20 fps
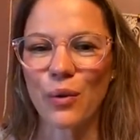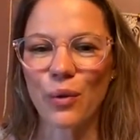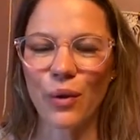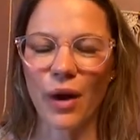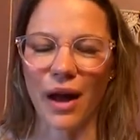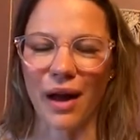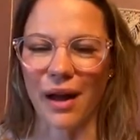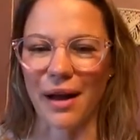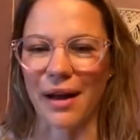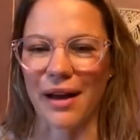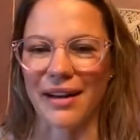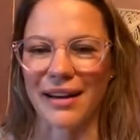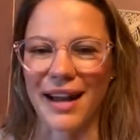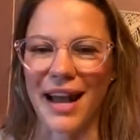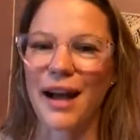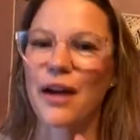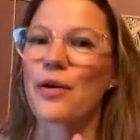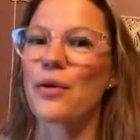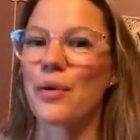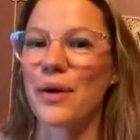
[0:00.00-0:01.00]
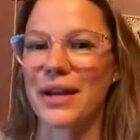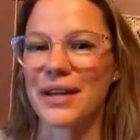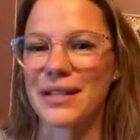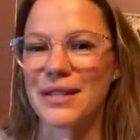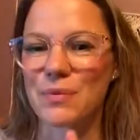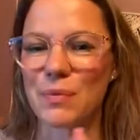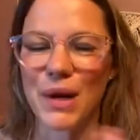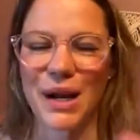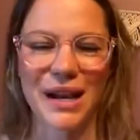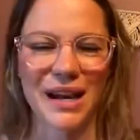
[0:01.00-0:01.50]
not
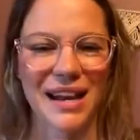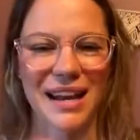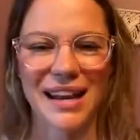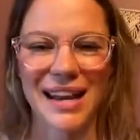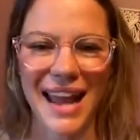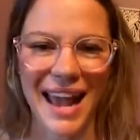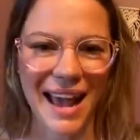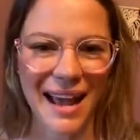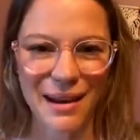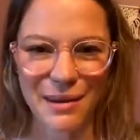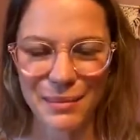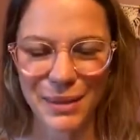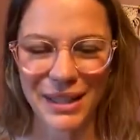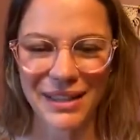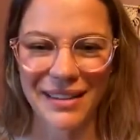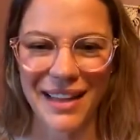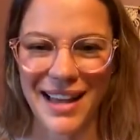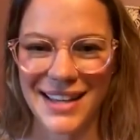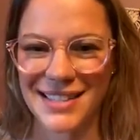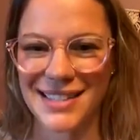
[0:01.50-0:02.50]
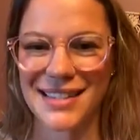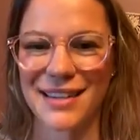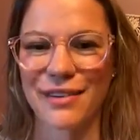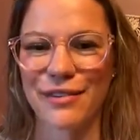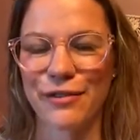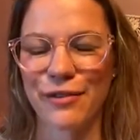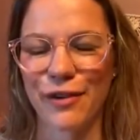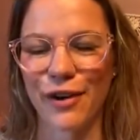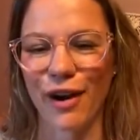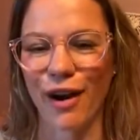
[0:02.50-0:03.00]
quiz, but an anatomy
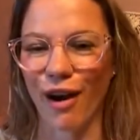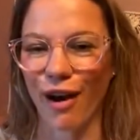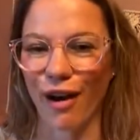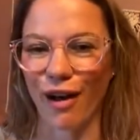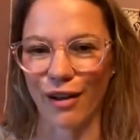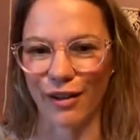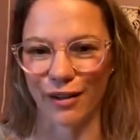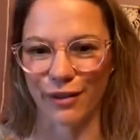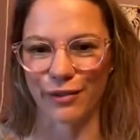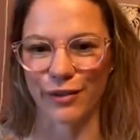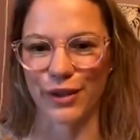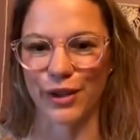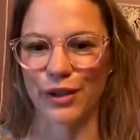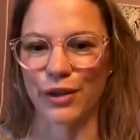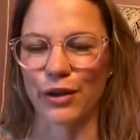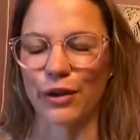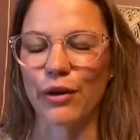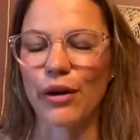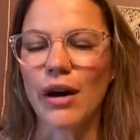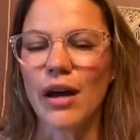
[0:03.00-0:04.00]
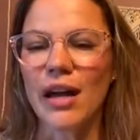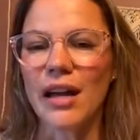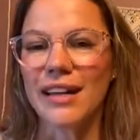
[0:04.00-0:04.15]
lesson for all of you.